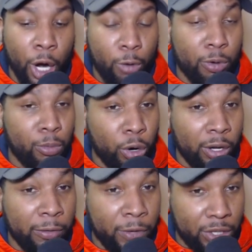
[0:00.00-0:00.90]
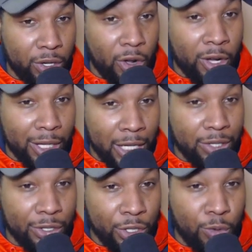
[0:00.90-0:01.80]
were more efficient on catch
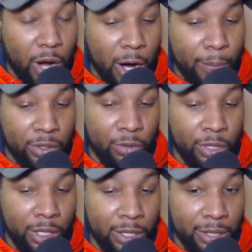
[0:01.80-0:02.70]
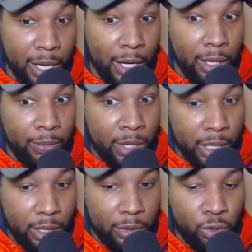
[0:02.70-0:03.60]
and shoot opportunities
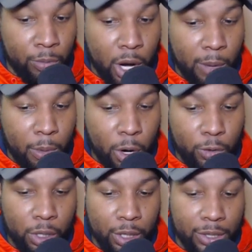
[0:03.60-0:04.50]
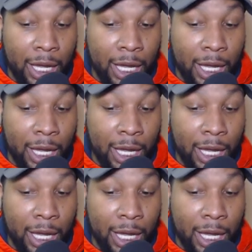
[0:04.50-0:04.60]
than Tramon Mark was.